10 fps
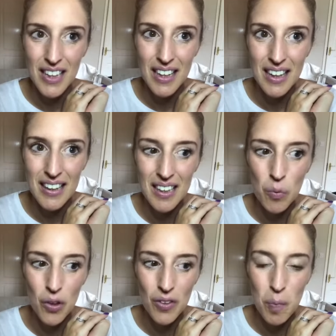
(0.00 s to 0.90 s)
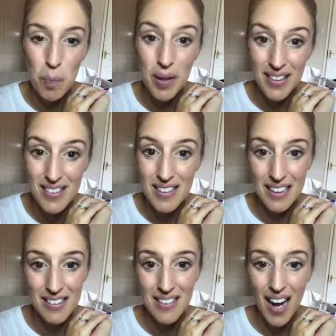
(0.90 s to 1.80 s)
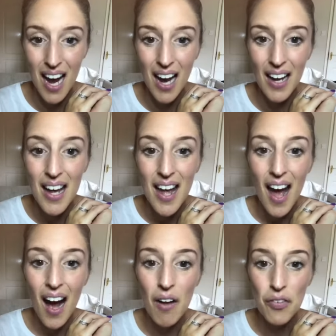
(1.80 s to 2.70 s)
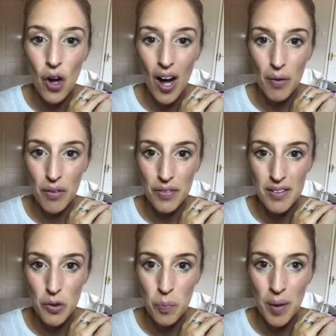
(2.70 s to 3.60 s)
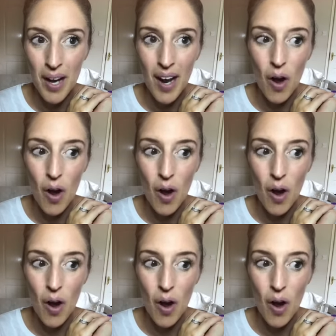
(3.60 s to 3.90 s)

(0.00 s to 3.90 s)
and I think one of the biggest things that I have got out of this company,